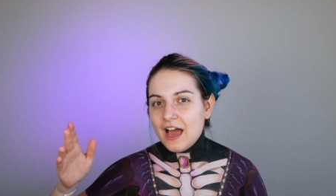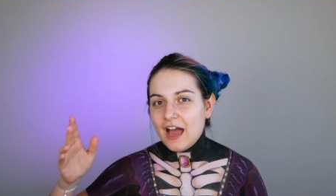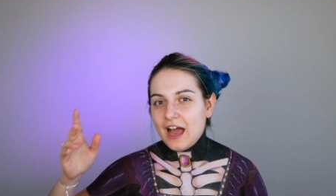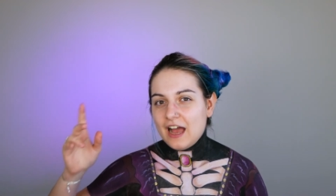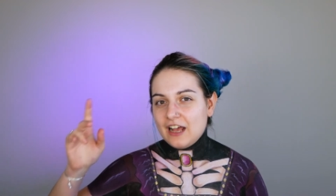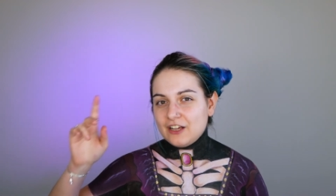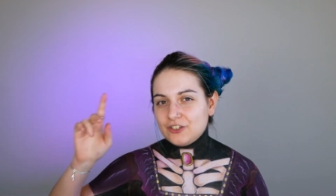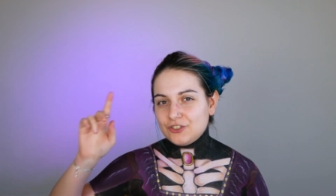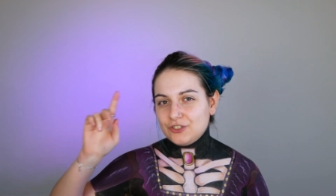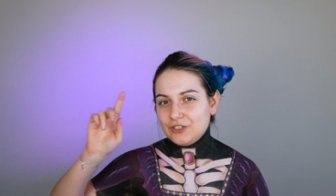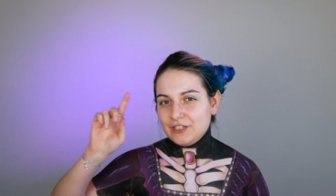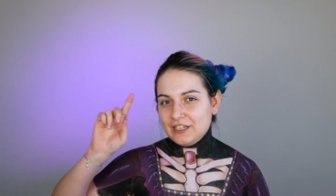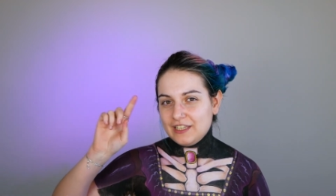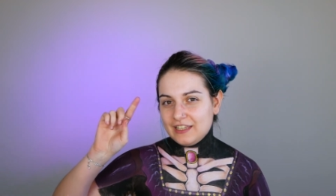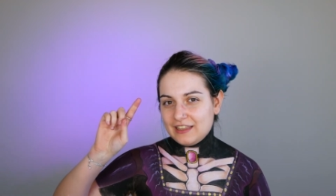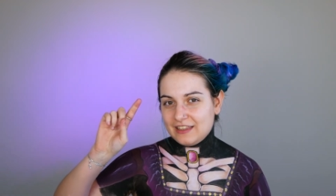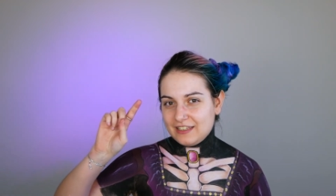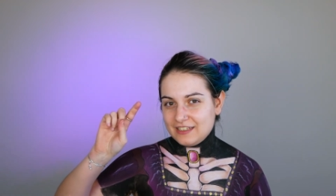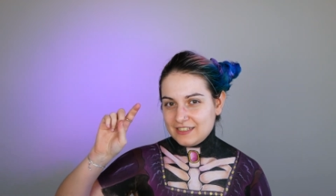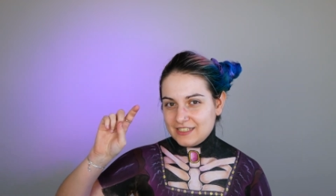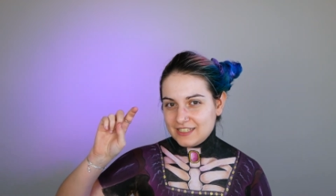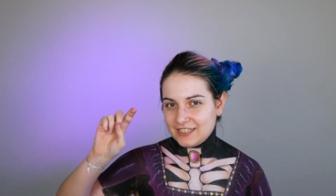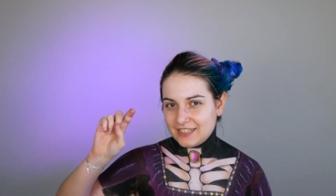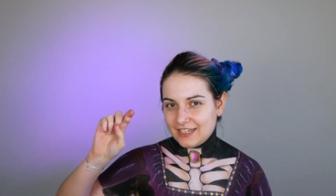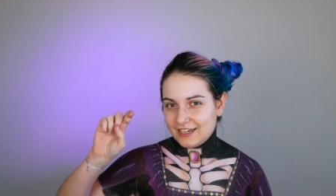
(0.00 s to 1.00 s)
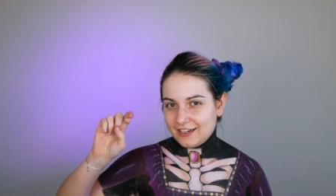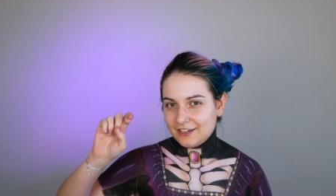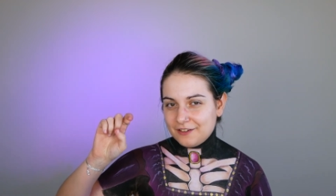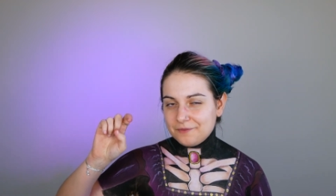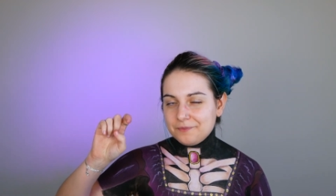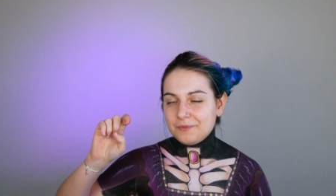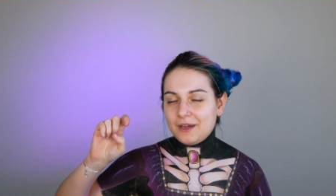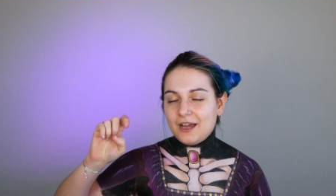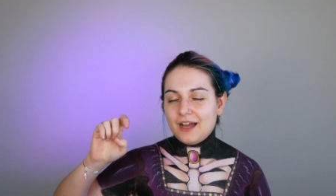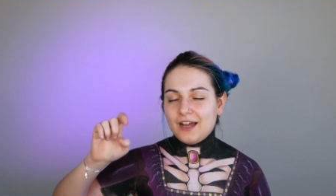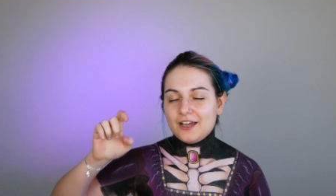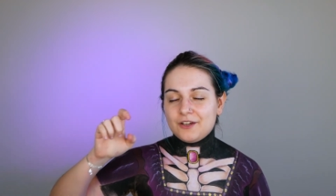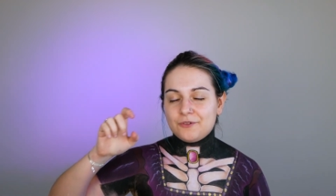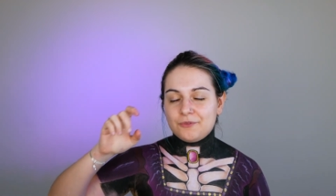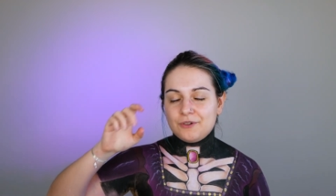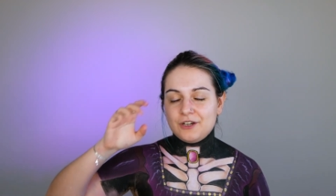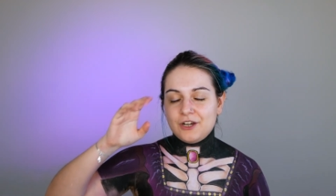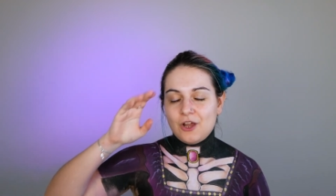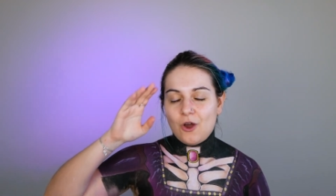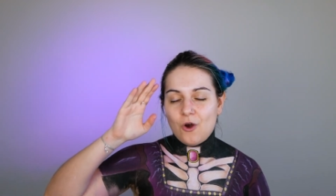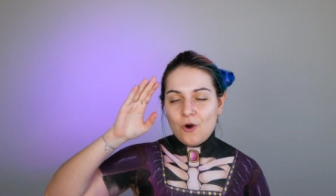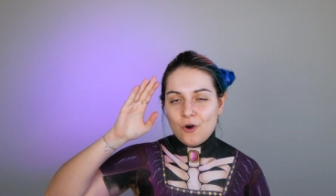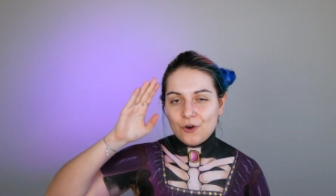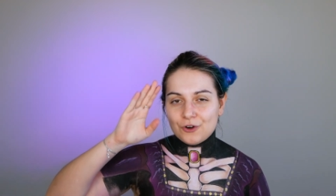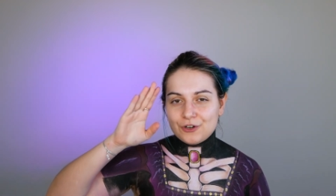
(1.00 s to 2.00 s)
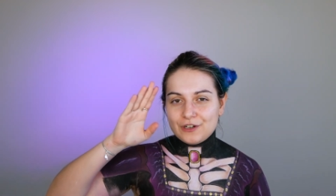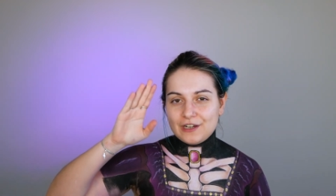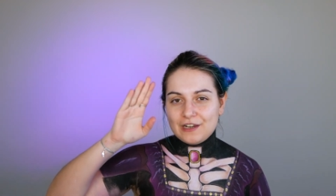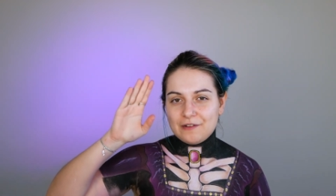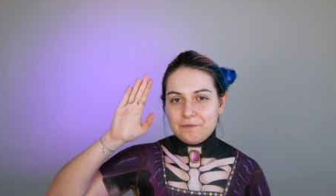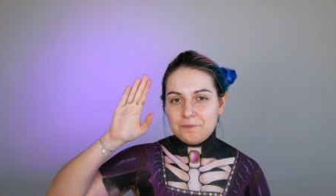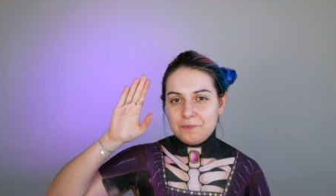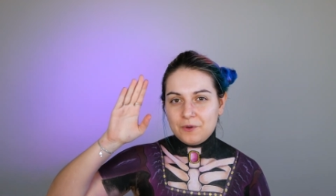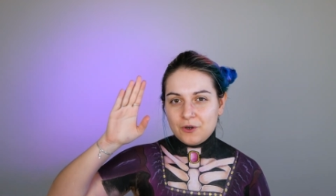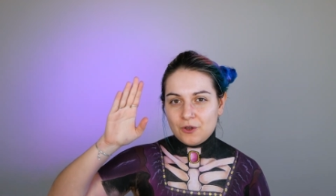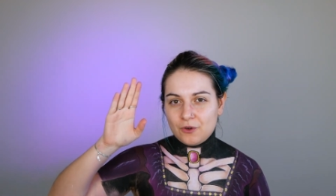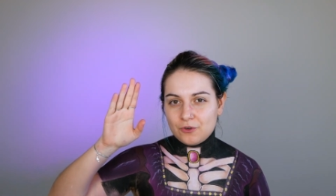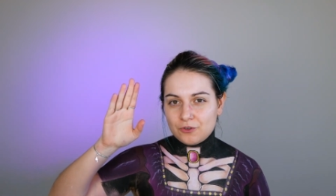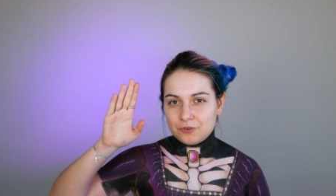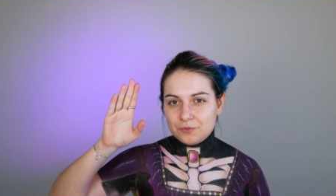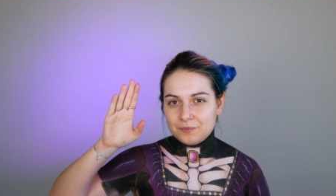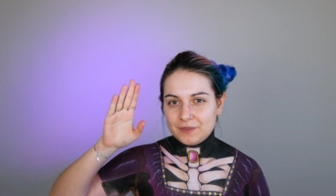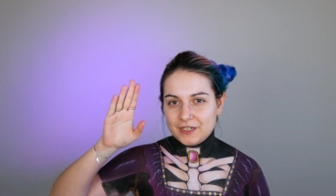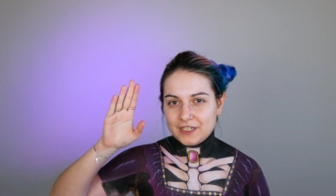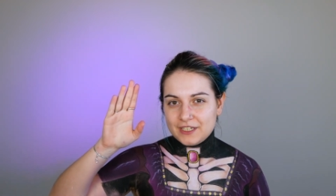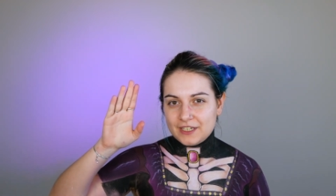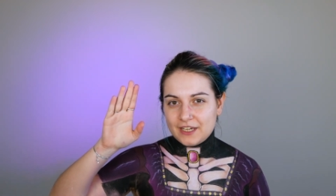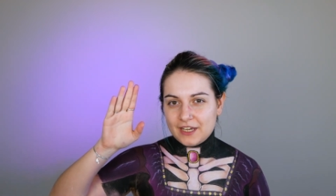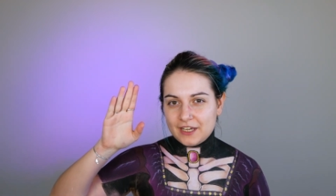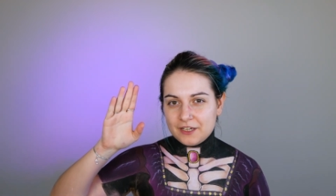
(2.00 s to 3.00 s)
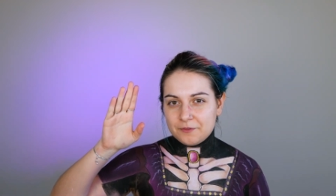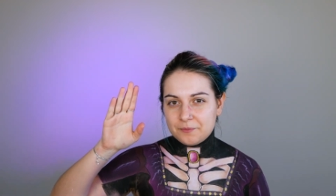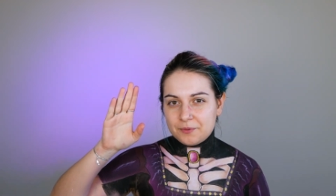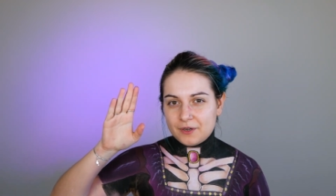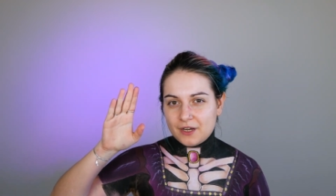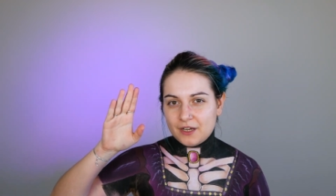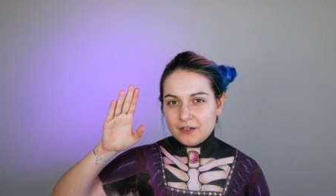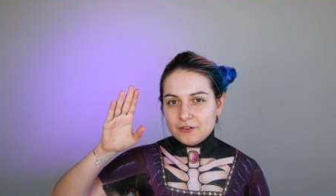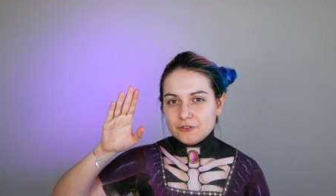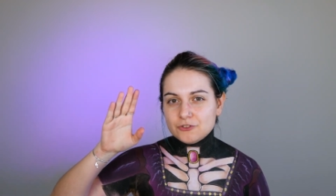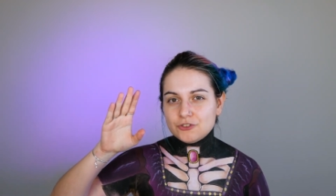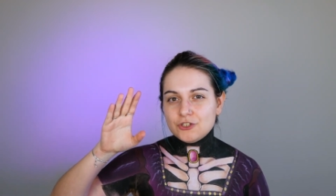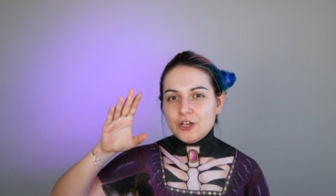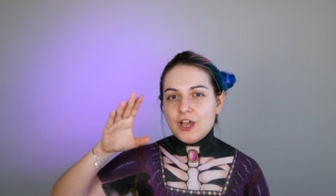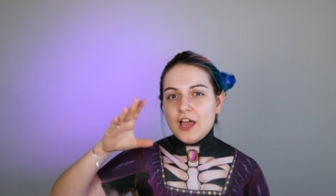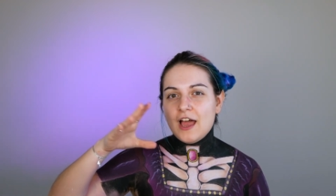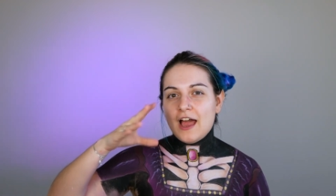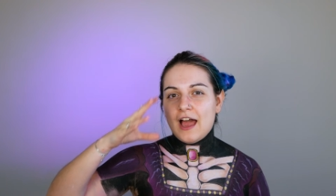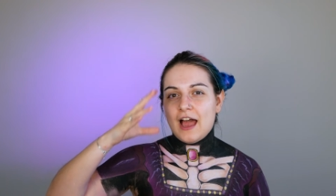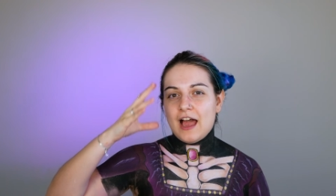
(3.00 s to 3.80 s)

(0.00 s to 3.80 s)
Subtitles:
Actually, this time I will only block my eyebrows.